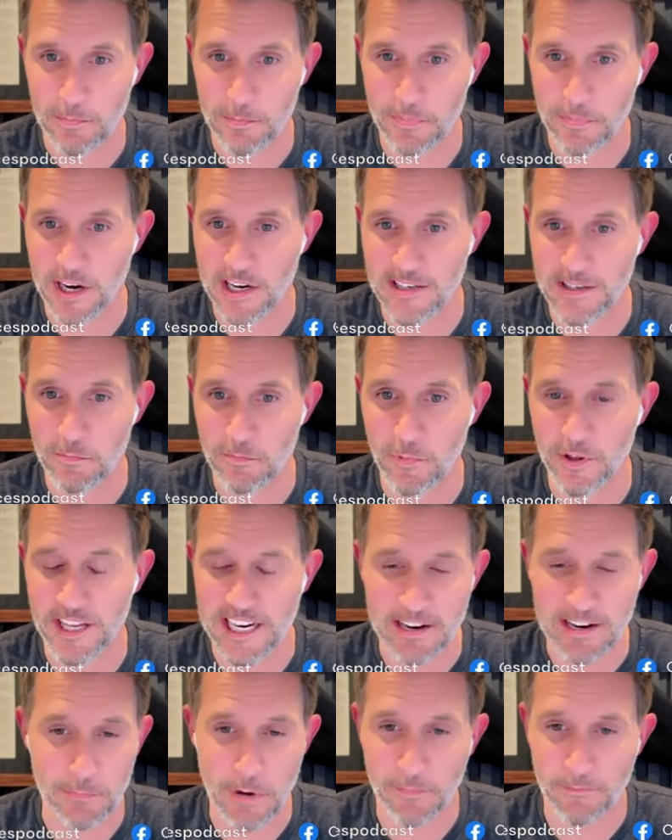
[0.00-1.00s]
but when they
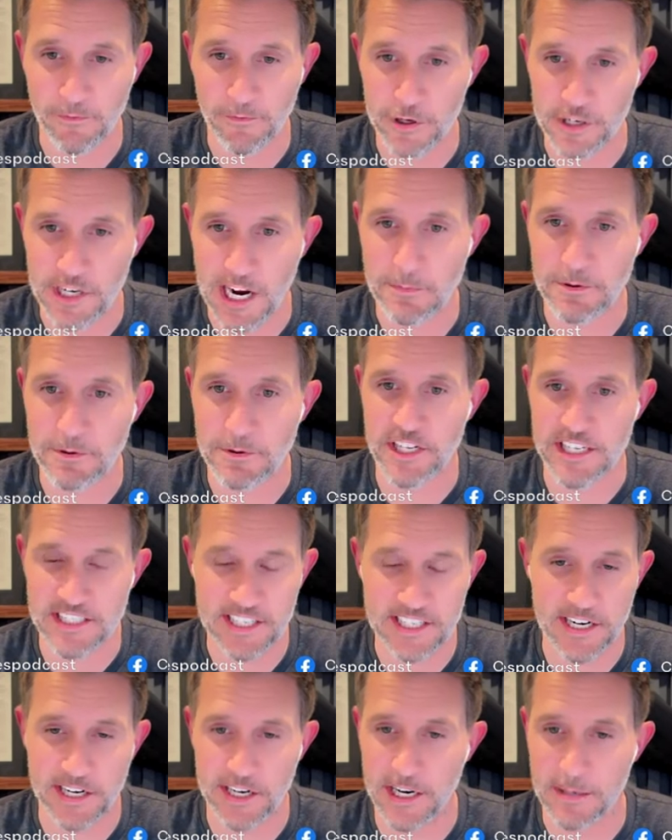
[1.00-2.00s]
gave him up for adoption, they
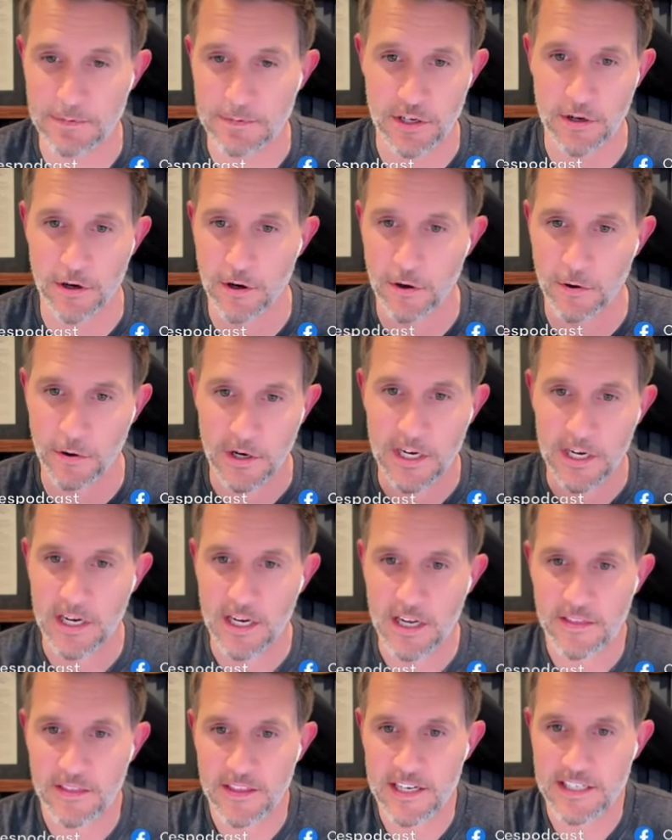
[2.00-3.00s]
set it up so
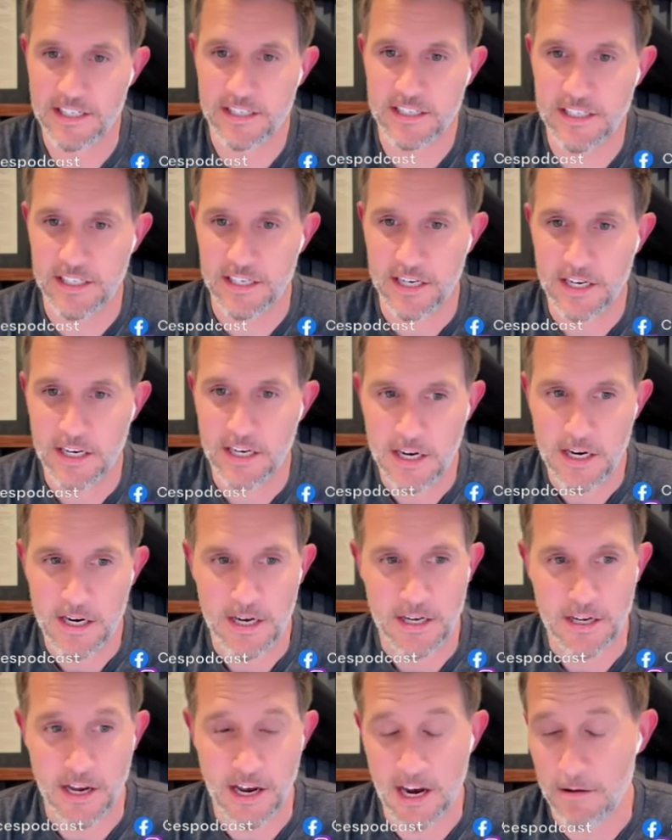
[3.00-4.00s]
this
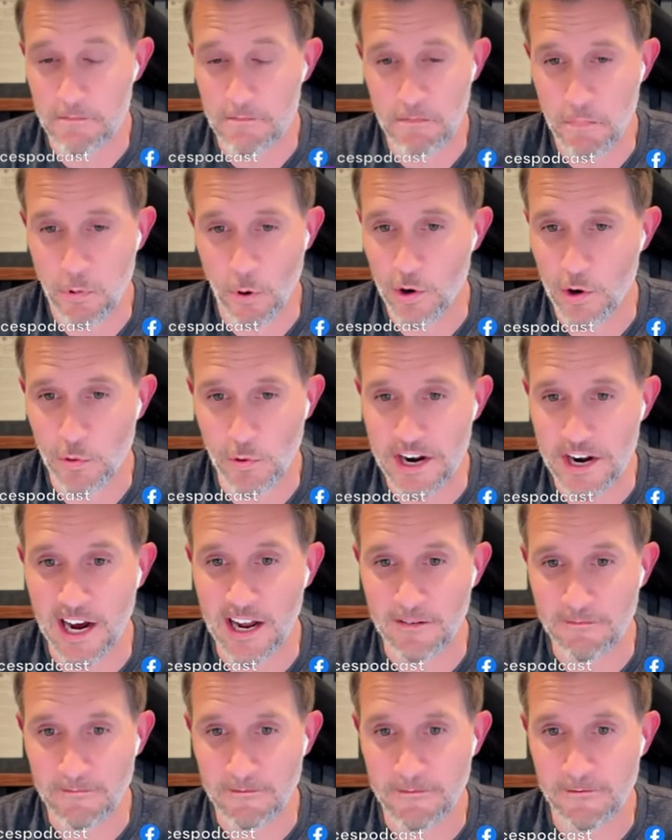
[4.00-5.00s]
uh, boy would
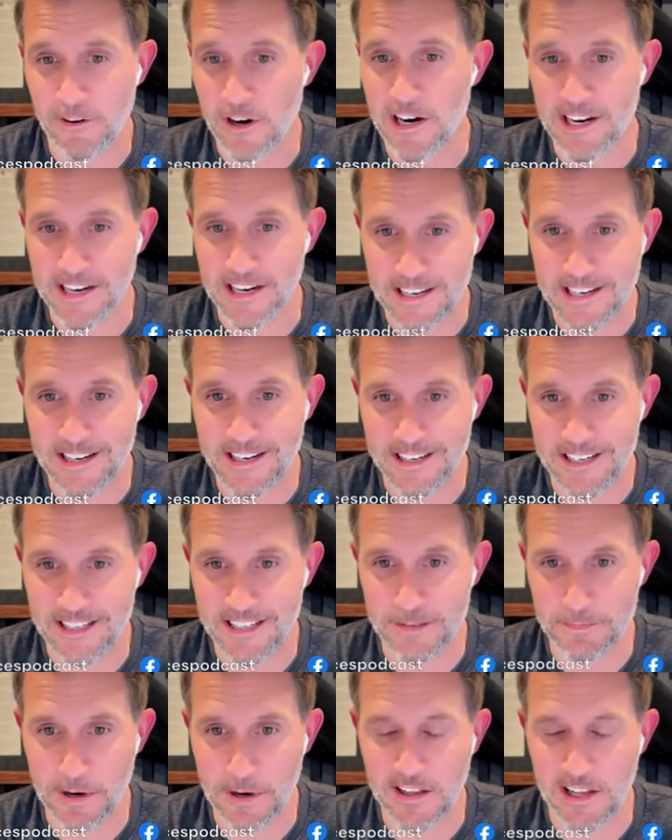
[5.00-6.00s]
not find
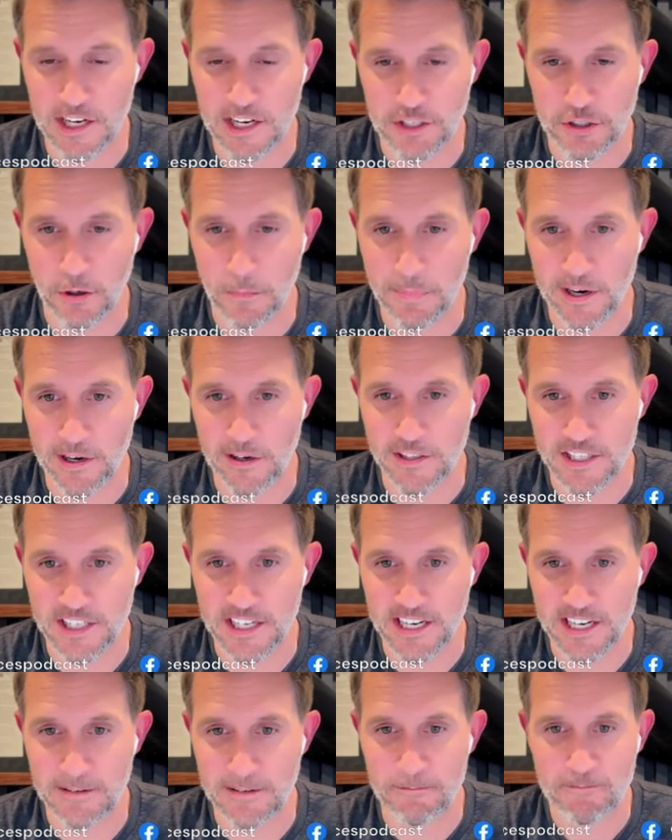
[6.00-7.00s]
his biological
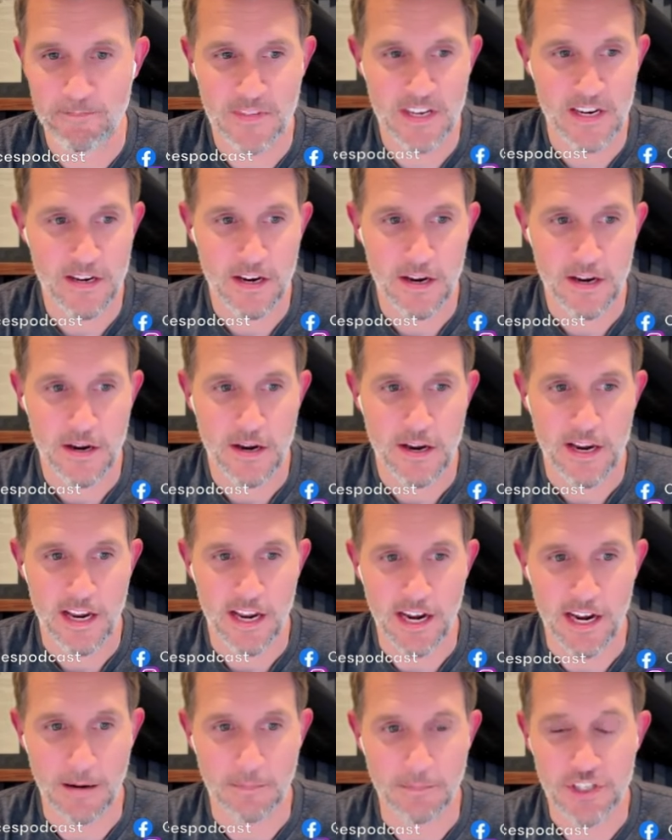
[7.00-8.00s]
parents again. Hmm.
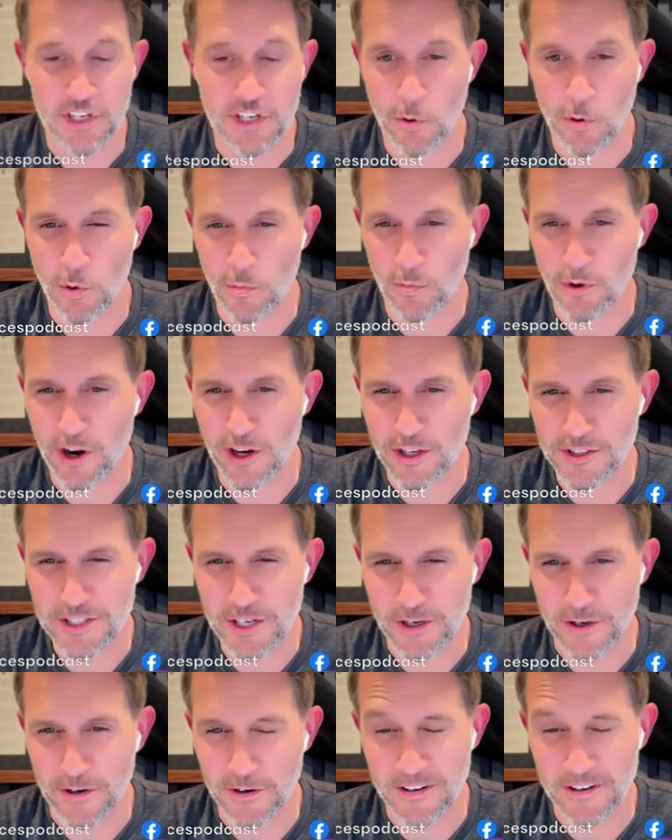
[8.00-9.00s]
Um, so when we all
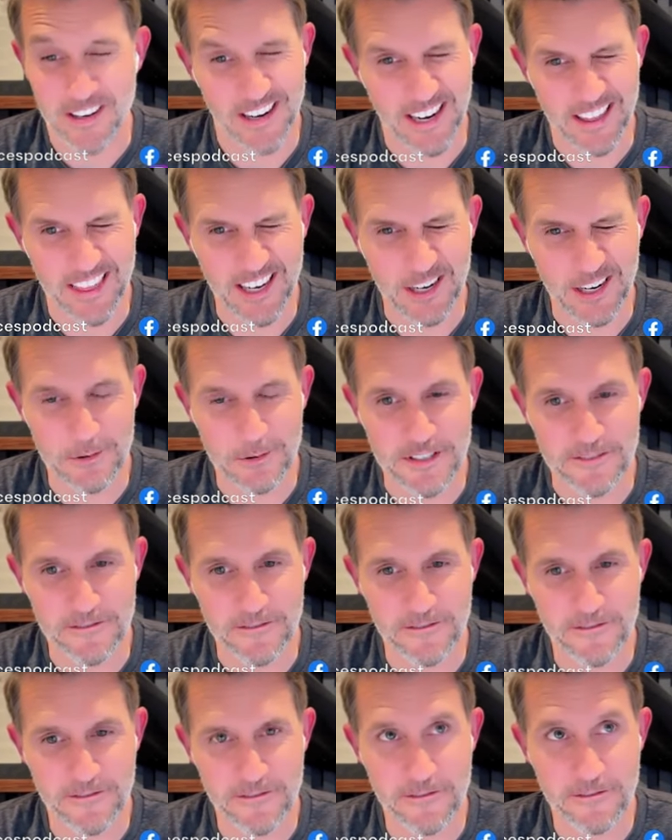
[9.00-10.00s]
turned, I think it was
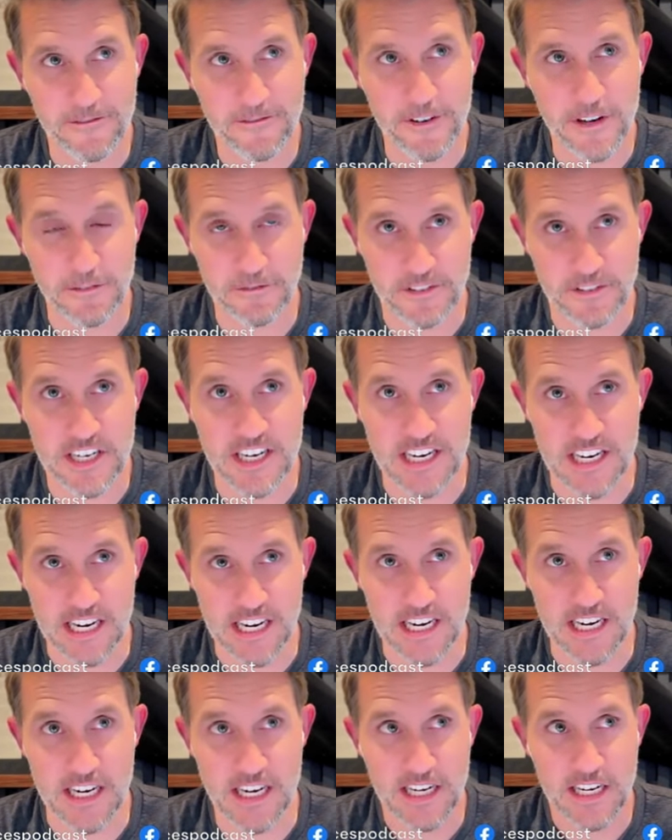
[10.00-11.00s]

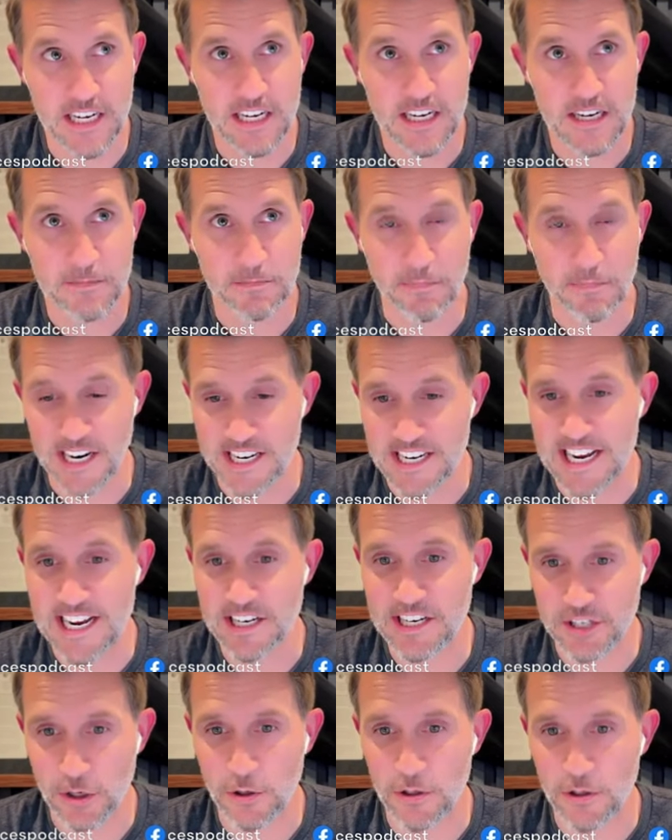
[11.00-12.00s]
15, my
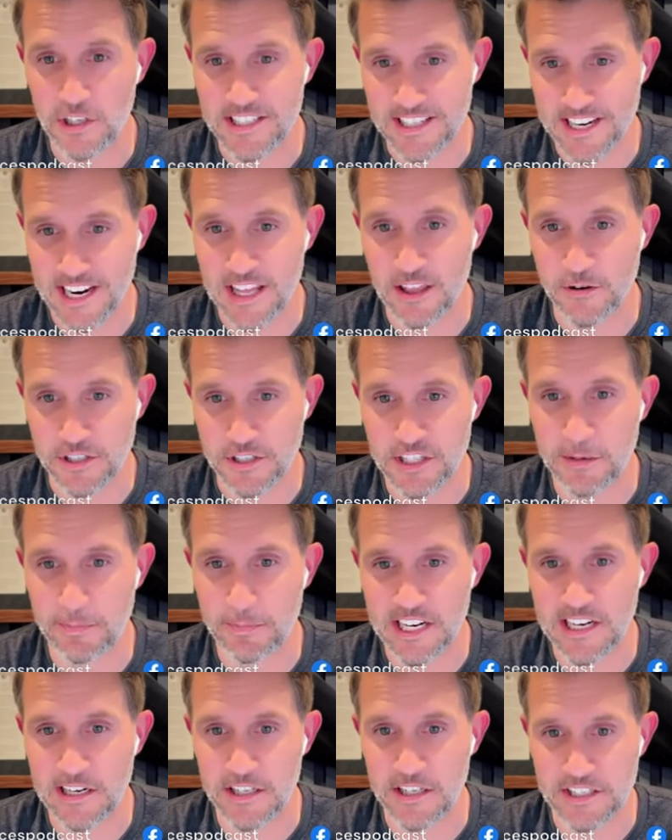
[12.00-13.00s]
dad told us, hey, there's
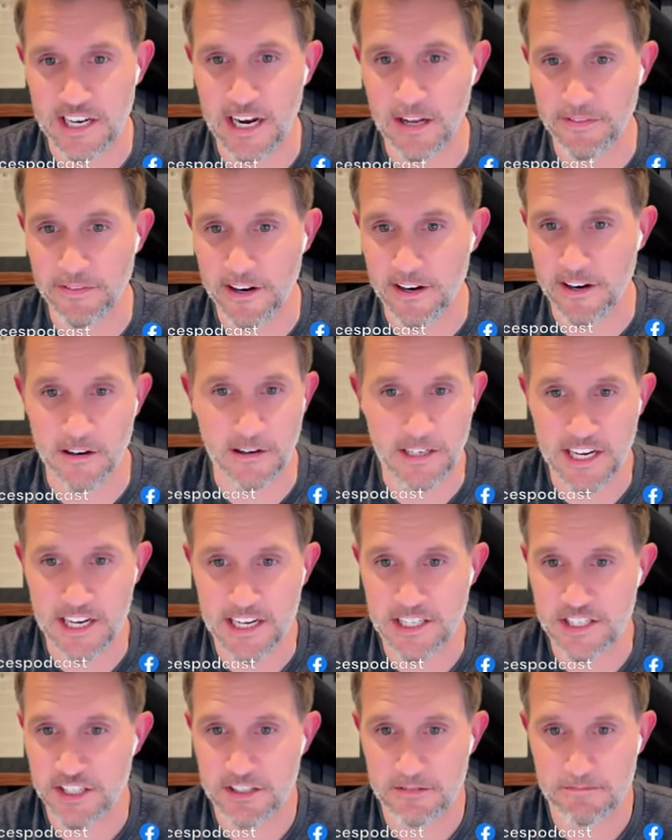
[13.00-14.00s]
somebody else out there in
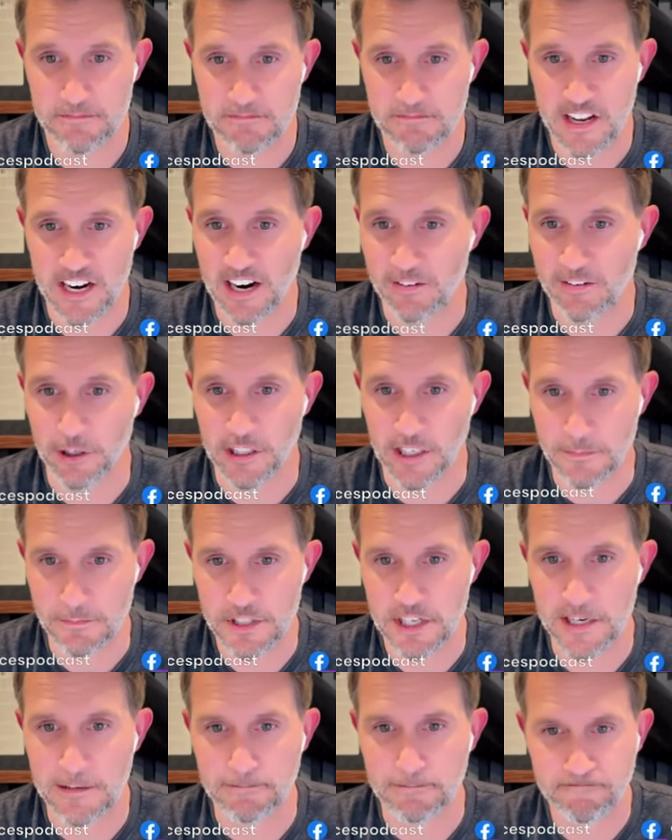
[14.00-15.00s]
case it ever
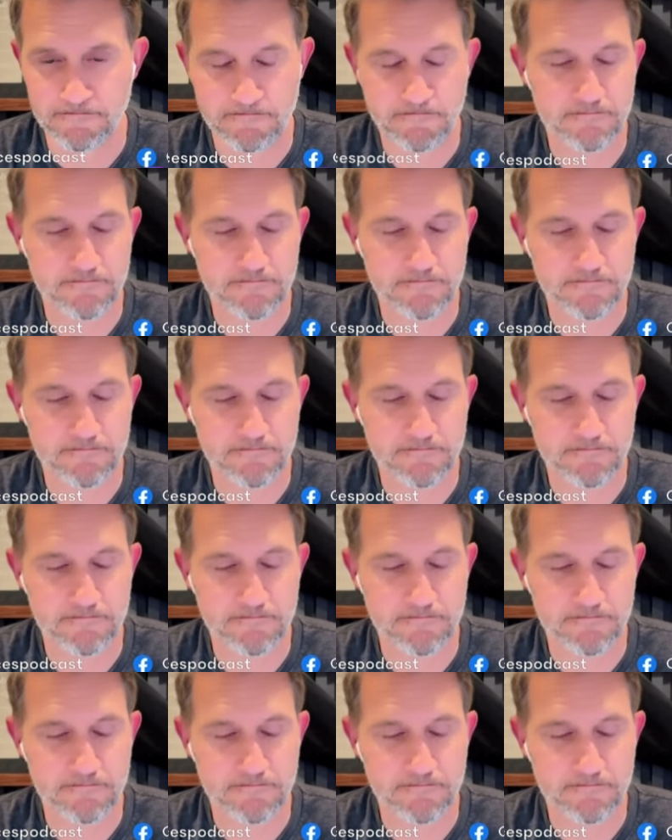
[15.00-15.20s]
comes up.